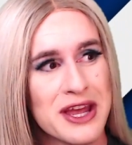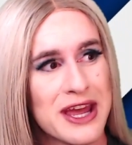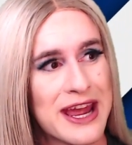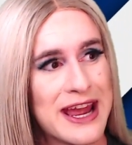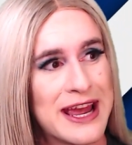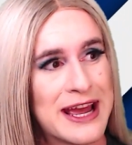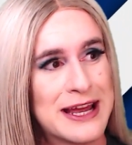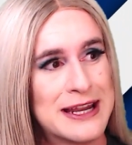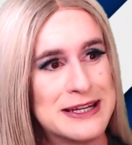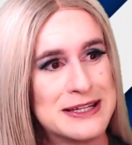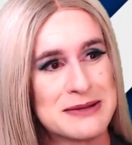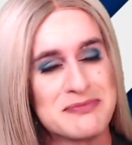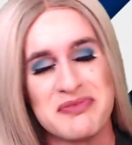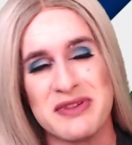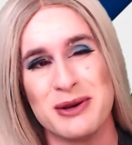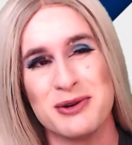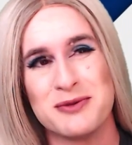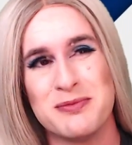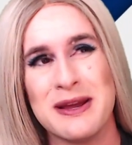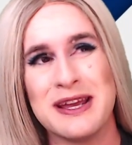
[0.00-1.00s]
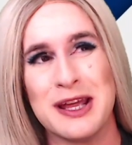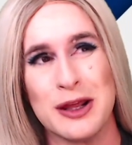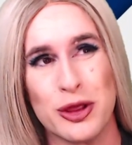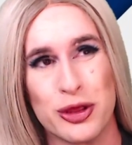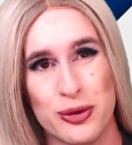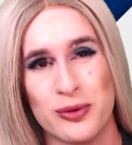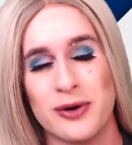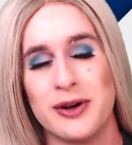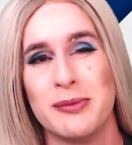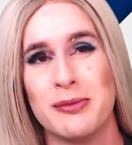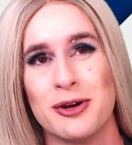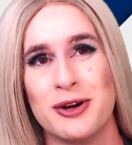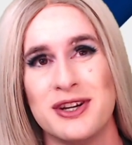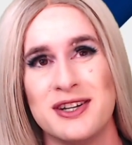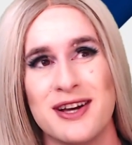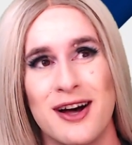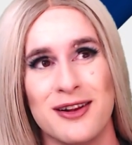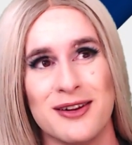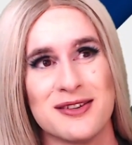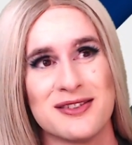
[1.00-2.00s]
and he was making $3 million
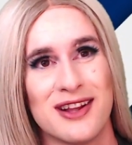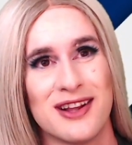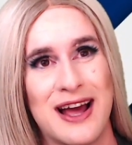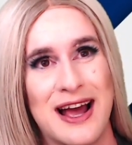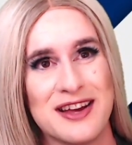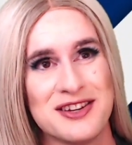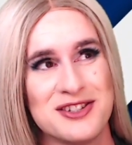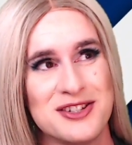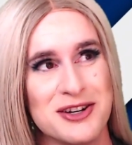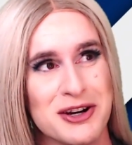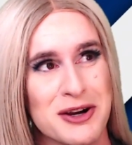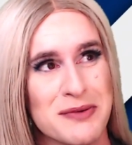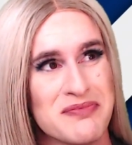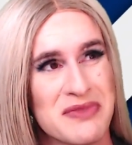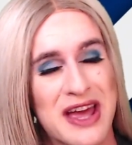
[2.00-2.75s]
last year.